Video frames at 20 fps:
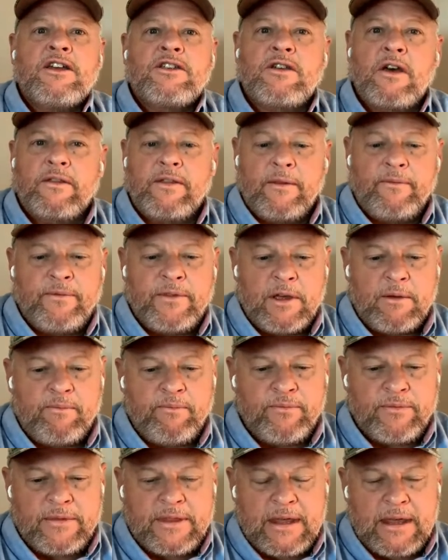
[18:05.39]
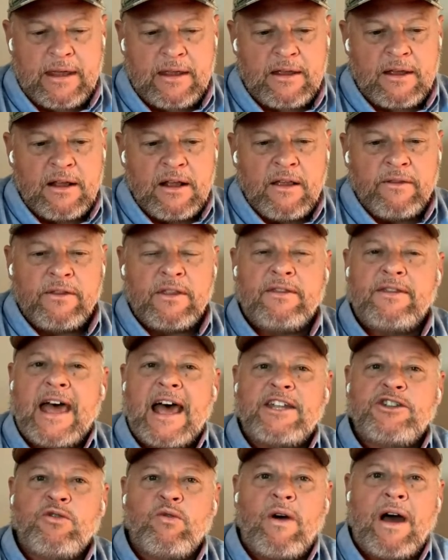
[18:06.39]
So the the, the
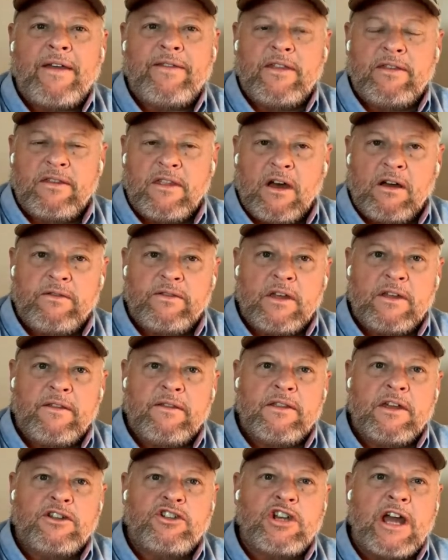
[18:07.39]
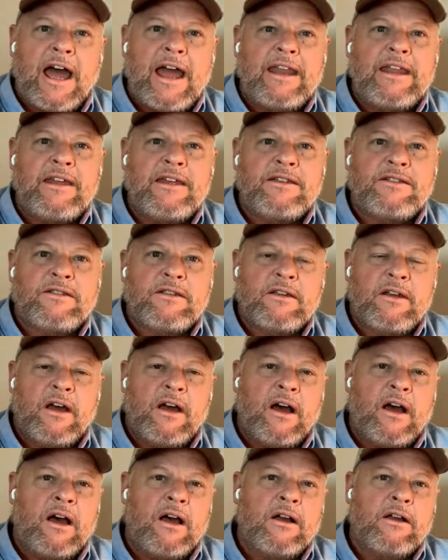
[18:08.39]
that's why the, the, the Chinese
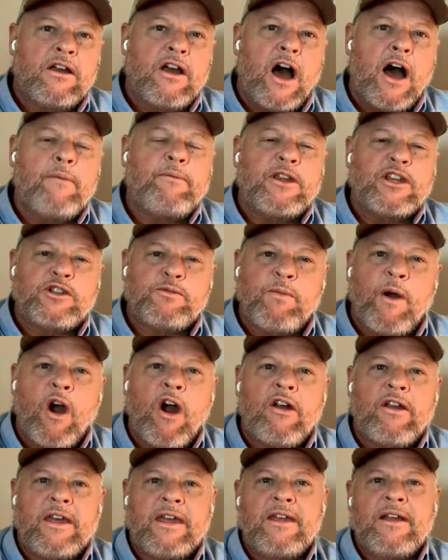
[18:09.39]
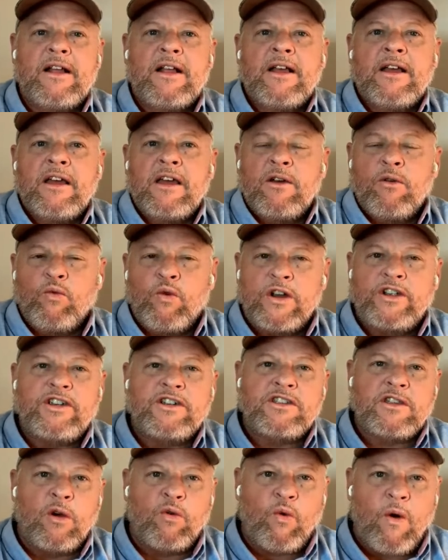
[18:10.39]
uh, Communist Party
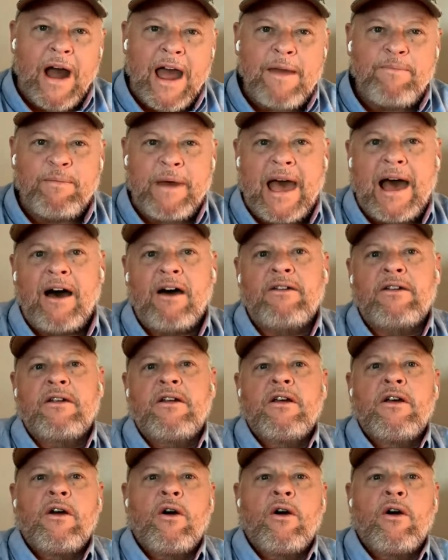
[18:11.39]
wishes to wipe out